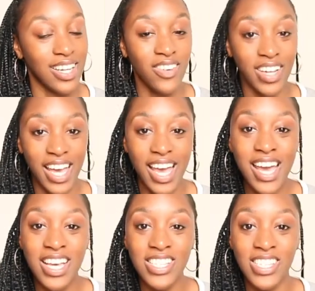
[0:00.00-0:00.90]

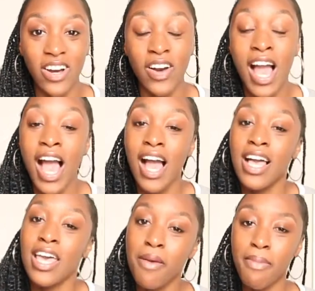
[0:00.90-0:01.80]
Okay, so
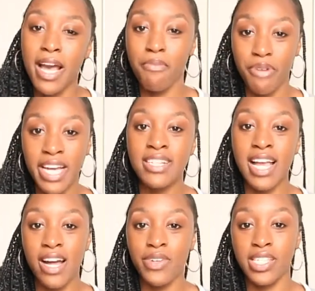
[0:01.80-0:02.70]
in my brain
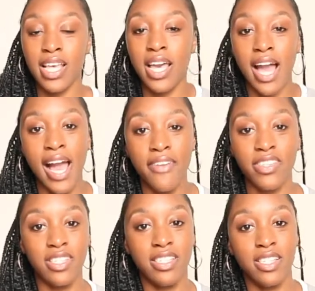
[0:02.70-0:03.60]
now, it's like I have
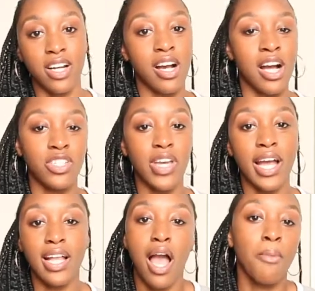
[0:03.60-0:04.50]
a 6 year
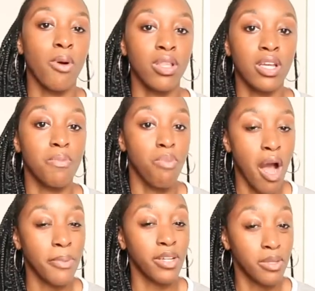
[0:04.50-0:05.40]
contract. I'm only
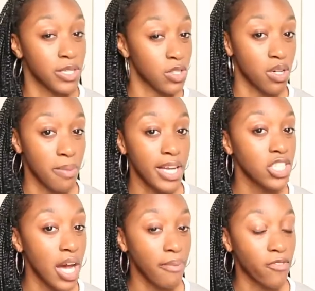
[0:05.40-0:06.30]
probably gonna be doing my
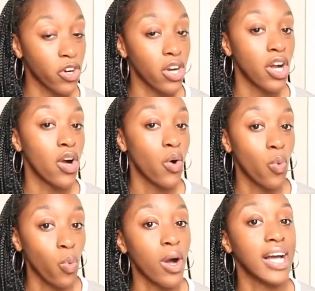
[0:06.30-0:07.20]
job for
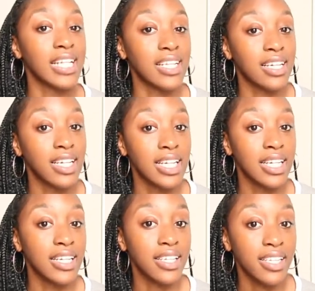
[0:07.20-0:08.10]
1
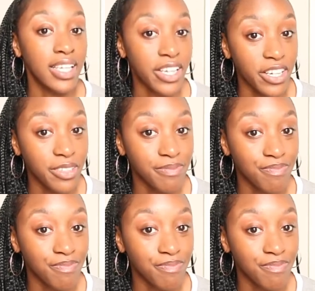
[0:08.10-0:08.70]
year.